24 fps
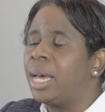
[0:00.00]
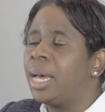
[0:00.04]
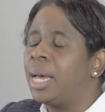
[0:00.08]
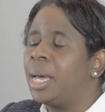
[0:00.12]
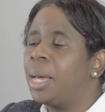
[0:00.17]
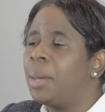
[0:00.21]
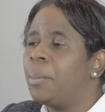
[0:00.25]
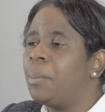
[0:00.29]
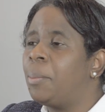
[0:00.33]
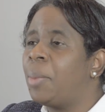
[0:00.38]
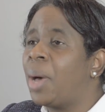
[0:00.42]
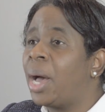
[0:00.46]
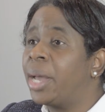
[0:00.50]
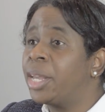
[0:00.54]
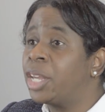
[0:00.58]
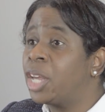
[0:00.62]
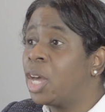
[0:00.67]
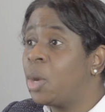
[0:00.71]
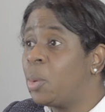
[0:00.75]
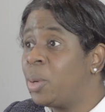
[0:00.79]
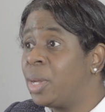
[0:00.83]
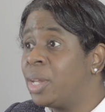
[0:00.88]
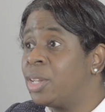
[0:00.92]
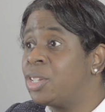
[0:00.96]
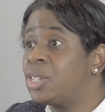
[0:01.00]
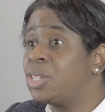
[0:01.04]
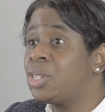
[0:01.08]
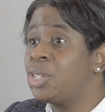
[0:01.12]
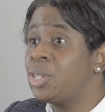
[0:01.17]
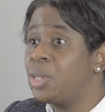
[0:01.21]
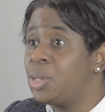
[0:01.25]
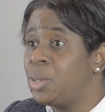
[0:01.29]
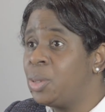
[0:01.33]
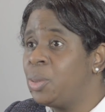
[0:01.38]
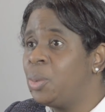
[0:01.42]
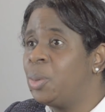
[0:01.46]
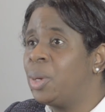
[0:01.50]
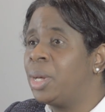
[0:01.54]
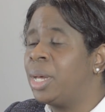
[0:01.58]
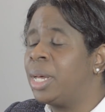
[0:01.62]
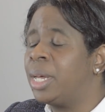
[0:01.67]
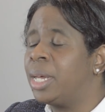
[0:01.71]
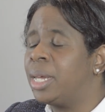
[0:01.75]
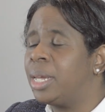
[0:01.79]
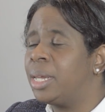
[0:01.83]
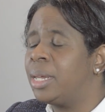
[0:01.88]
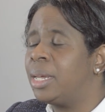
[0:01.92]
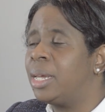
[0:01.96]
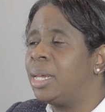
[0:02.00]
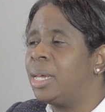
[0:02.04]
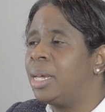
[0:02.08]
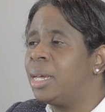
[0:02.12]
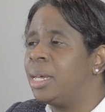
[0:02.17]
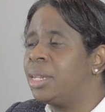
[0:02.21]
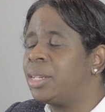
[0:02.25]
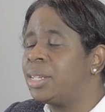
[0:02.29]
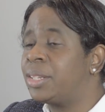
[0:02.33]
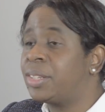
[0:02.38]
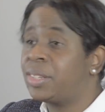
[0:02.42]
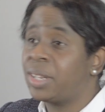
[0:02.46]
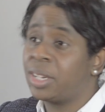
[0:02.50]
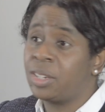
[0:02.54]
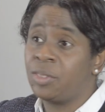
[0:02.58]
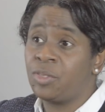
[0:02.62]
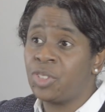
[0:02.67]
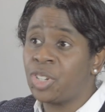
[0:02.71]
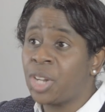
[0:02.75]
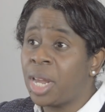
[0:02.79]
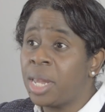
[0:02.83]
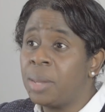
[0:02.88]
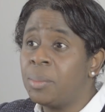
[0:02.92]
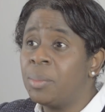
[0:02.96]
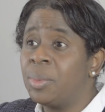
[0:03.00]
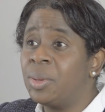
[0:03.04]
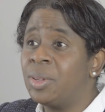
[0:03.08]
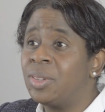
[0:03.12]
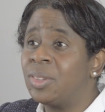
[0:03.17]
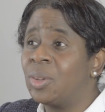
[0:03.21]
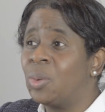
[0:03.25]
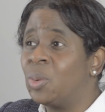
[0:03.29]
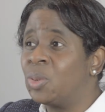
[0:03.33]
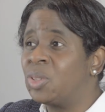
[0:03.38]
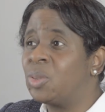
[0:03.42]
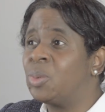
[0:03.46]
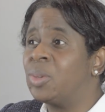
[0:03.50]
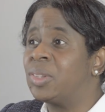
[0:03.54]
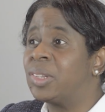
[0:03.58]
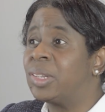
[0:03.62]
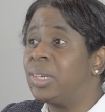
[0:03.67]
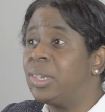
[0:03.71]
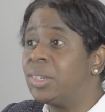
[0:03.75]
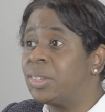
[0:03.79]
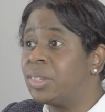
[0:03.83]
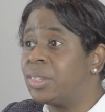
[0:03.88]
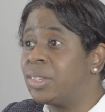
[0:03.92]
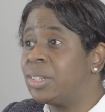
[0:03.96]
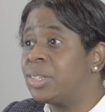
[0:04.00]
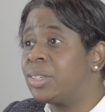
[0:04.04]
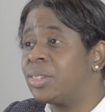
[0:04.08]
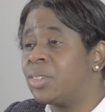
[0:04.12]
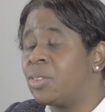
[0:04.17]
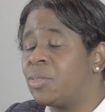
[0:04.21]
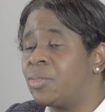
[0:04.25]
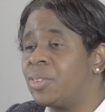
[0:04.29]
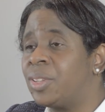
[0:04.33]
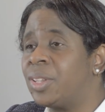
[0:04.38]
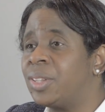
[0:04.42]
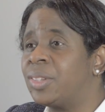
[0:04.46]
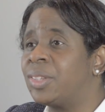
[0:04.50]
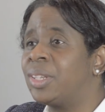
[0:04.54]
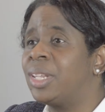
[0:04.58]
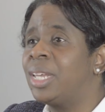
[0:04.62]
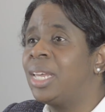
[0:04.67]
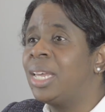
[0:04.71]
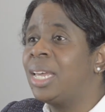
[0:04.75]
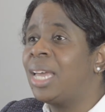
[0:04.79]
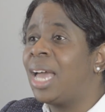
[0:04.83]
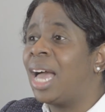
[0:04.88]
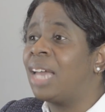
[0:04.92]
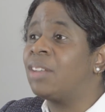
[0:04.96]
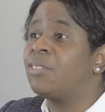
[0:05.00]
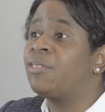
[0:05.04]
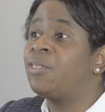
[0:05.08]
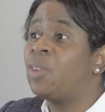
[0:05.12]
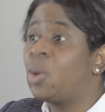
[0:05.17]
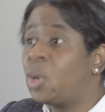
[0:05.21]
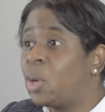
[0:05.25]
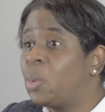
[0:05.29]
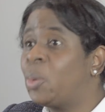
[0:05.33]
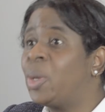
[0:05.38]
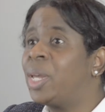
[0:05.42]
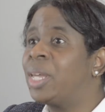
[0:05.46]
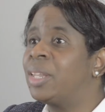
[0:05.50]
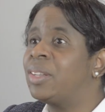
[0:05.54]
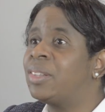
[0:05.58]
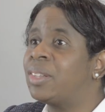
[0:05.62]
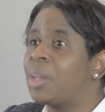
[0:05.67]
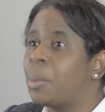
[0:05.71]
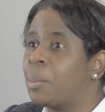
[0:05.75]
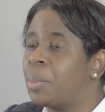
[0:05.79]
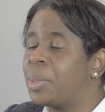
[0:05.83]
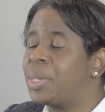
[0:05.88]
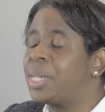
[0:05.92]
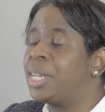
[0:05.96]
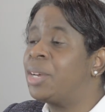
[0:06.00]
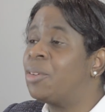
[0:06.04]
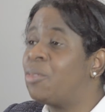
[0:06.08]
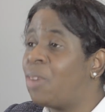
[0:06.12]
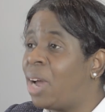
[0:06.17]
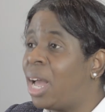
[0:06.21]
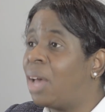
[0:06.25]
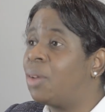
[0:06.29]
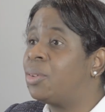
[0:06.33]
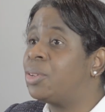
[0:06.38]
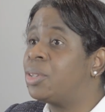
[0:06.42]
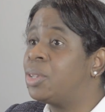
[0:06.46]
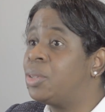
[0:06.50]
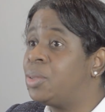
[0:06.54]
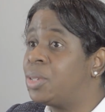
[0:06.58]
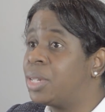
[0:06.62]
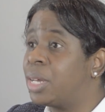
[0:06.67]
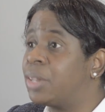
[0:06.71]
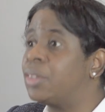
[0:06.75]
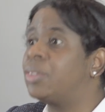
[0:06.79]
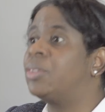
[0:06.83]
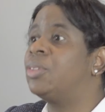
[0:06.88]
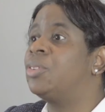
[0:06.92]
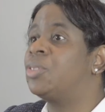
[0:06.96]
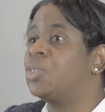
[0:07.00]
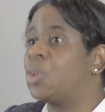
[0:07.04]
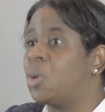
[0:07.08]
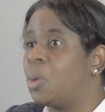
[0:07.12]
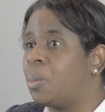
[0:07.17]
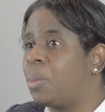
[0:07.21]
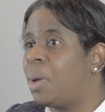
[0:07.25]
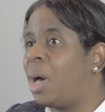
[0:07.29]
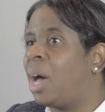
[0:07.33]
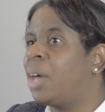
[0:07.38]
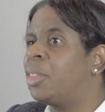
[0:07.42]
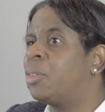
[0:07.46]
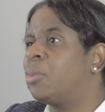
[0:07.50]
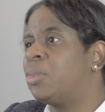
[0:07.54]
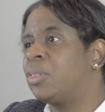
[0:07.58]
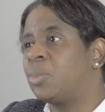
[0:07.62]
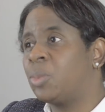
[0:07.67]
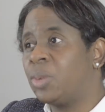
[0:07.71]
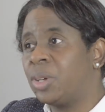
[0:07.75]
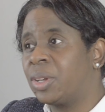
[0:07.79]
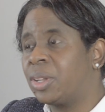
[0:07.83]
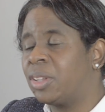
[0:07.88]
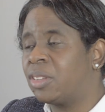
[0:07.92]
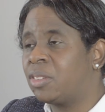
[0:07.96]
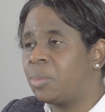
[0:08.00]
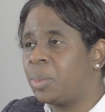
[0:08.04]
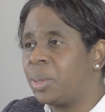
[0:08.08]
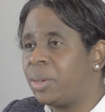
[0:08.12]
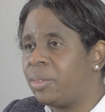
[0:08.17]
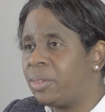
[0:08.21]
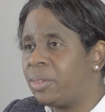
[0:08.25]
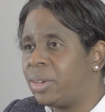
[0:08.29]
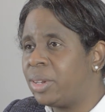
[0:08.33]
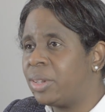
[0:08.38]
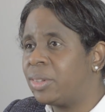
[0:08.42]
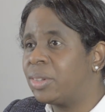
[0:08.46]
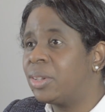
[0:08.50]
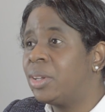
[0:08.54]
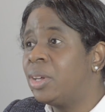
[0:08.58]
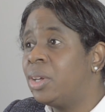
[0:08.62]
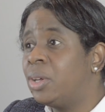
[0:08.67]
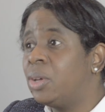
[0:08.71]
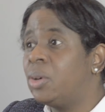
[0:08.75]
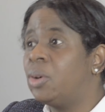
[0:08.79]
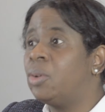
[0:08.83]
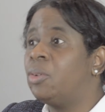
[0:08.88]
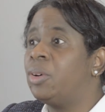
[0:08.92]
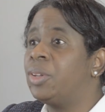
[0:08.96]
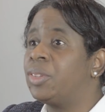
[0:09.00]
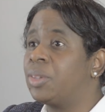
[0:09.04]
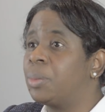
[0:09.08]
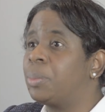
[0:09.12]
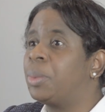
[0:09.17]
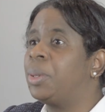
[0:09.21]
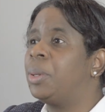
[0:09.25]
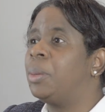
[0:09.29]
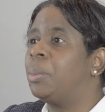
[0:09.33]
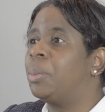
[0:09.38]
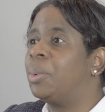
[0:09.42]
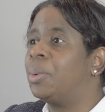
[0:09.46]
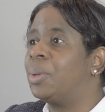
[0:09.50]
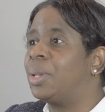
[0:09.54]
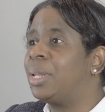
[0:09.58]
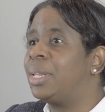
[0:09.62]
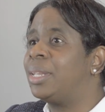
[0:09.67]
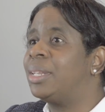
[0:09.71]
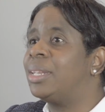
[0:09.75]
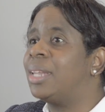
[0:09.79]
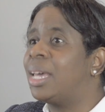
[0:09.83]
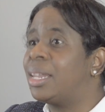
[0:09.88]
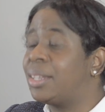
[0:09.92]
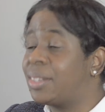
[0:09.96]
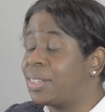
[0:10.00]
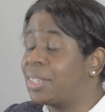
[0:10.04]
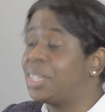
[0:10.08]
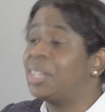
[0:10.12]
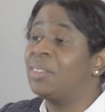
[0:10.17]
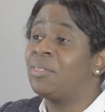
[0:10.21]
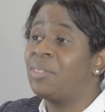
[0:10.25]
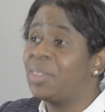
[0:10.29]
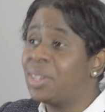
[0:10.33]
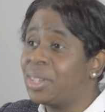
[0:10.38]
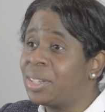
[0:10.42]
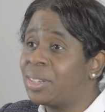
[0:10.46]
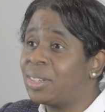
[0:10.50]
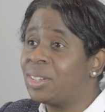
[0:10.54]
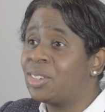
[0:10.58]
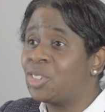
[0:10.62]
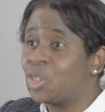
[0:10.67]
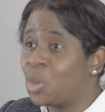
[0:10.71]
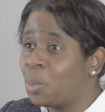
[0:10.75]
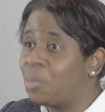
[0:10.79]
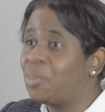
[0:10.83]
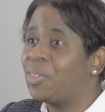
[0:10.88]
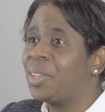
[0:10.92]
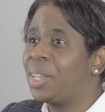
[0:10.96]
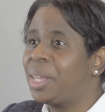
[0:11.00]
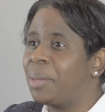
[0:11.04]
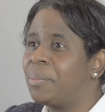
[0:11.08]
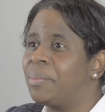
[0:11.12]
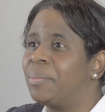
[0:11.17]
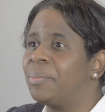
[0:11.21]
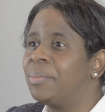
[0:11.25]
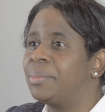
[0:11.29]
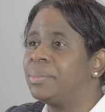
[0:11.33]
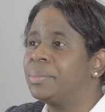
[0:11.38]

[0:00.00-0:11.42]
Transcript: by going to a set of chambers or to a solicitor's office and following somebody around who does the job, either as work experience or as a pupil, and see if it's the job for them.